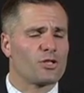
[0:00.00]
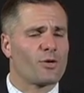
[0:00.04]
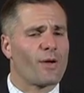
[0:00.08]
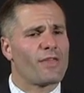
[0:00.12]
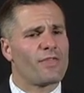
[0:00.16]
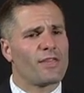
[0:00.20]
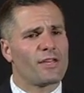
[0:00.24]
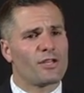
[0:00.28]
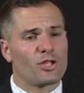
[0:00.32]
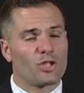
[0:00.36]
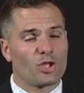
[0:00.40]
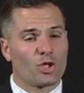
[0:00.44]
So I
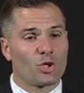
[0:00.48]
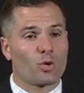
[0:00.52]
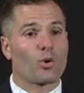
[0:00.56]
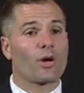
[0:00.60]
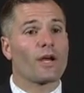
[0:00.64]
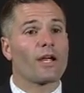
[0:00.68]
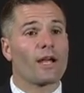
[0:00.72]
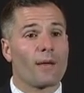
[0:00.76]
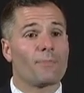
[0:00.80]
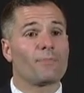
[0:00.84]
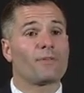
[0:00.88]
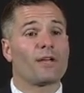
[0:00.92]
think
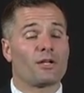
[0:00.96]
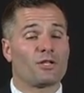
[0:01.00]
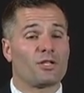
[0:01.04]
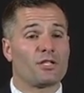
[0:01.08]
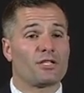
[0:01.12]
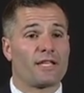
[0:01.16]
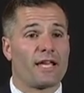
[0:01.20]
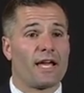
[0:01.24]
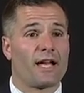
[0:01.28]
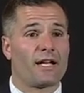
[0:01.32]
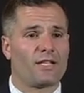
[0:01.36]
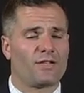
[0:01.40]
shoring up
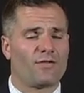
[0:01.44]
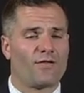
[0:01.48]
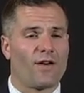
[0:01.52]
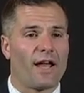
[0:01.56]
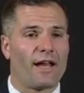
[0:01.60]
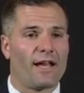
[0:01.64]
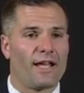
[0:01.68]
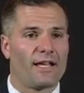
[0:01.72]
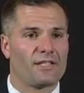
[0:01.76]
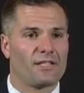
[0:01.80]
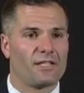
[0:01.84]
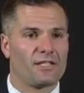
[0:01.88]
Dutchess County's
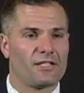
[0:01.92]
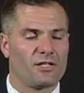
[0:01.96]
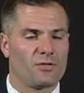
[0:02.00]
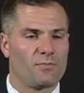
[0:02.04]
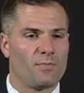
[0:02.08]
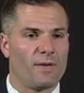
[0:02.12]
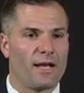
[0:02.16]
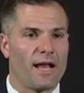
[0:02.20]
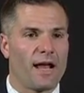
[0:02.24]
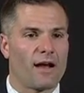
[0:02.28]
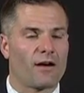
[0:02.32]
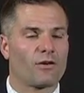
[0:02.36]
finances has
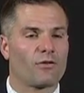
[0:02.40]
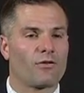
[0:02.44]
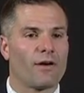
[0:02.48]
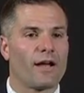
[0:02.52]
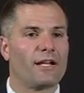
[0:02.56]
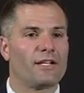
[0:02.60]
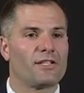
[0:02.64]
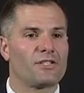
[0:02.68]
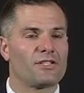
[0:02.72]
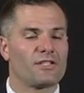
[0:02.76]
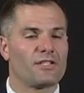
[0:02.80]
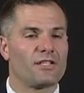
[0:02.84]
been our
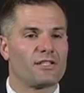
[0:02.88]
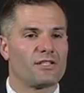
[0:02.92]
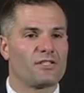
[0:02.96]
greatest